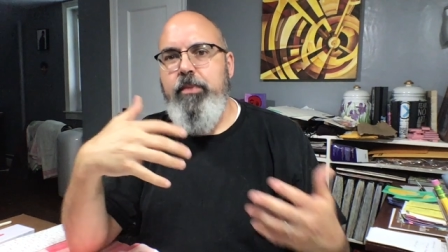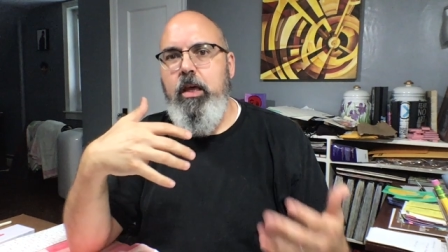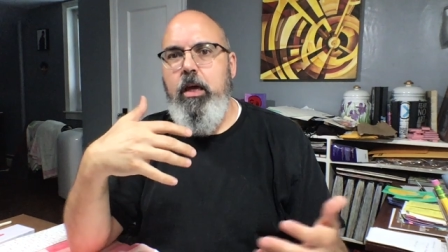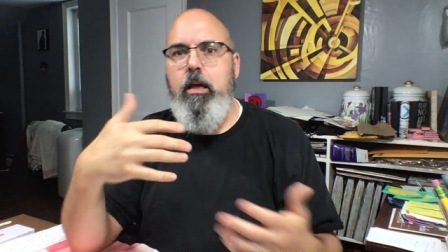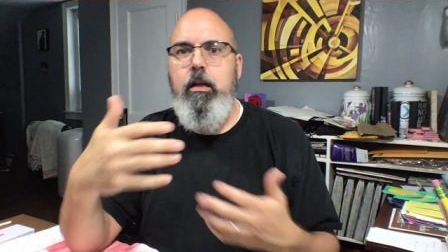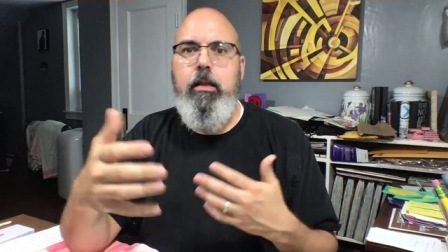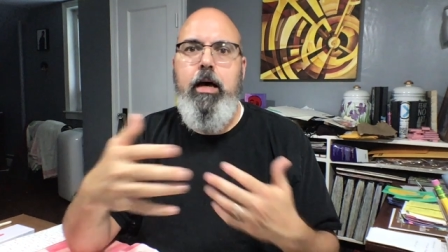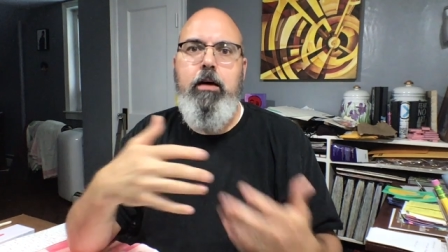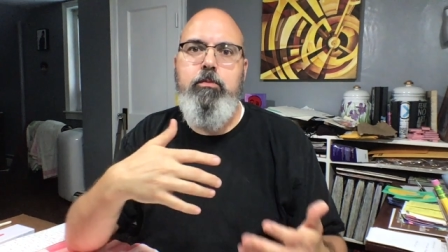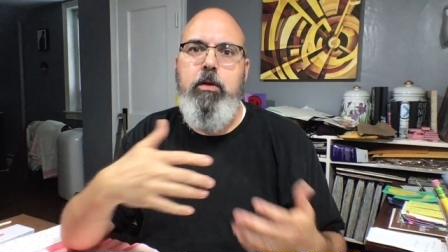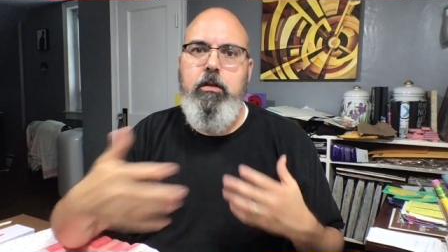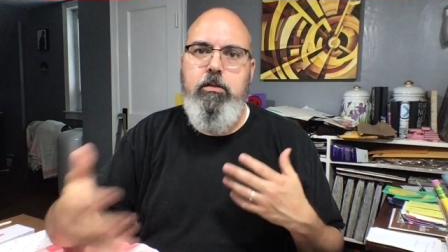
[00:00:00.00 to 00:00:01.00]
it allows
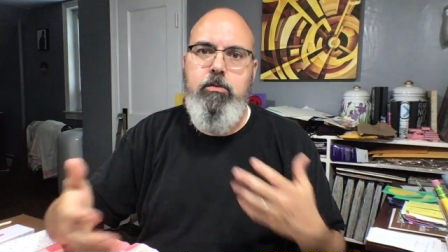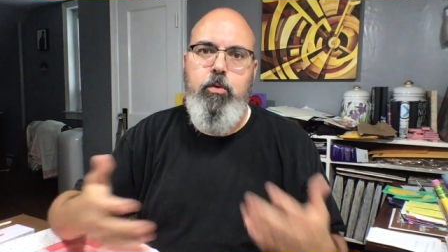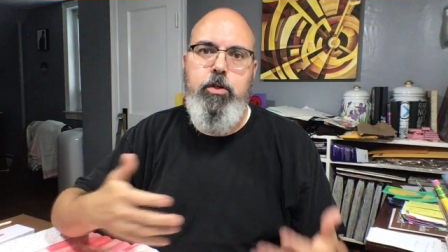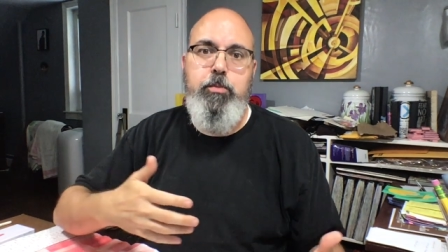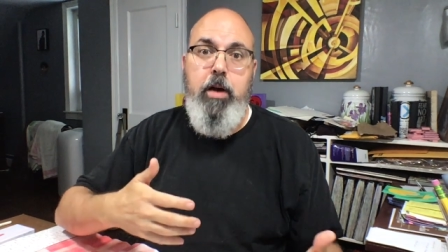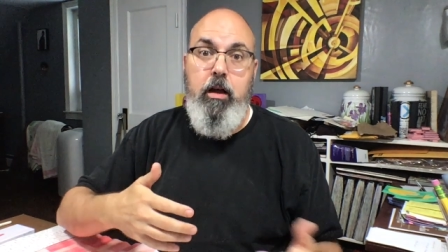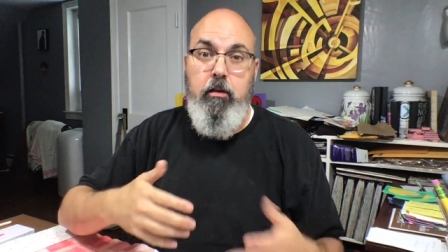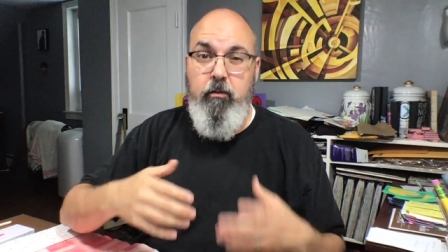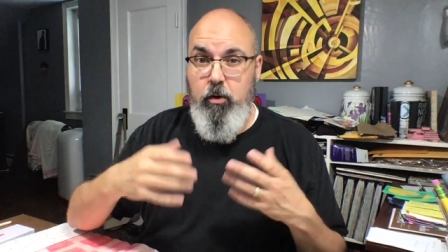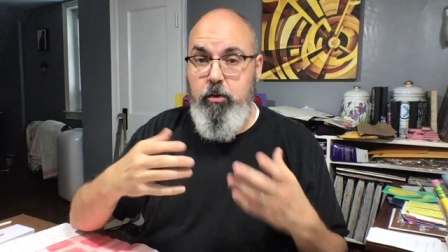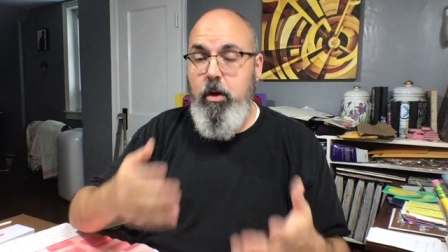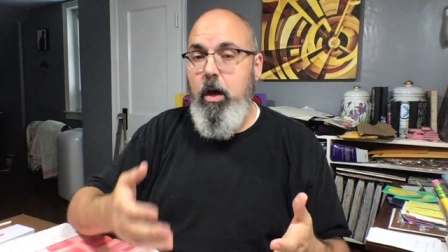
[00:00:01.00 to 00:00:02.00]
me to switch back and
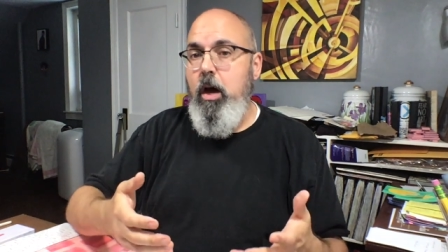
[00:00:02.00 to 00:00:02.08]
forth.